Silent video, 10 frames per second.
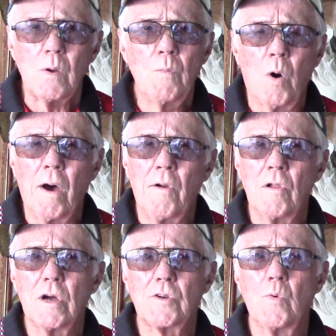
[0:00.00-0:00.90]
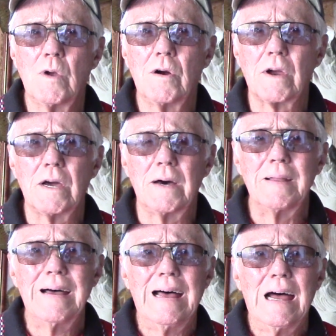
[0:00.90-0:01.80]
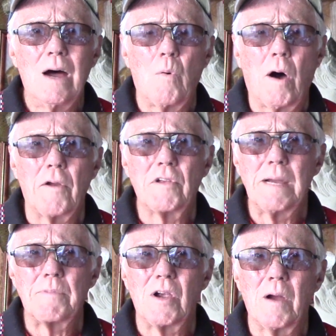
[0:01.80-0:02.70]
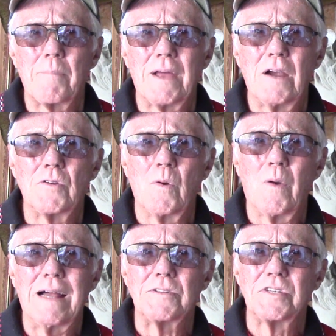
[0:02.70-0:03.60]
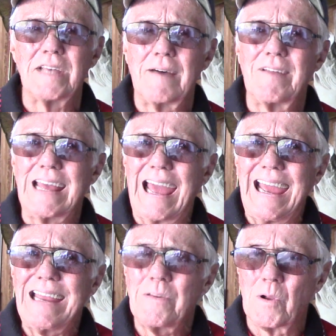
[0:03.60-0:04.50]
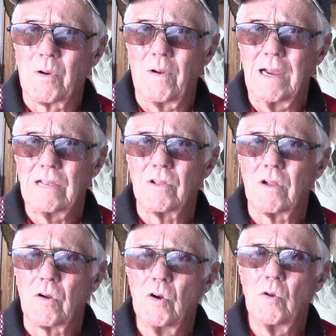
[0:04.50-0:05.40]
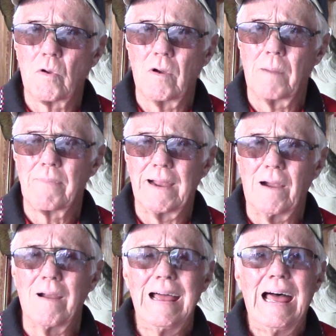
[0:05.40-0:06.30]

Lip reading: Water looks real good. Water temperature up there is around 78 degrees, a little cooler up there.